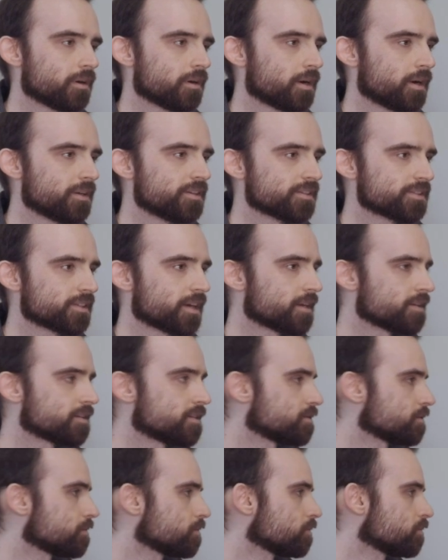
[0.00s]
I decided
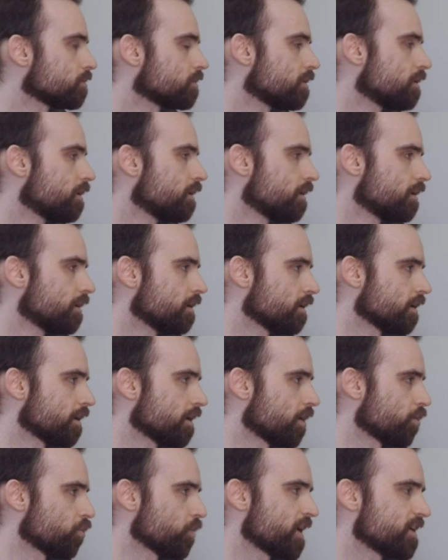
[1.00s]
to
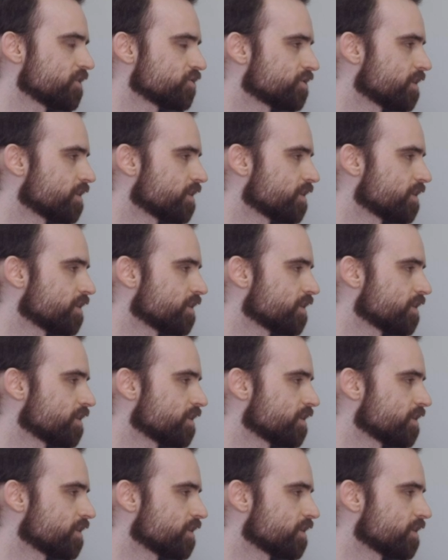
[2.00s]
arrange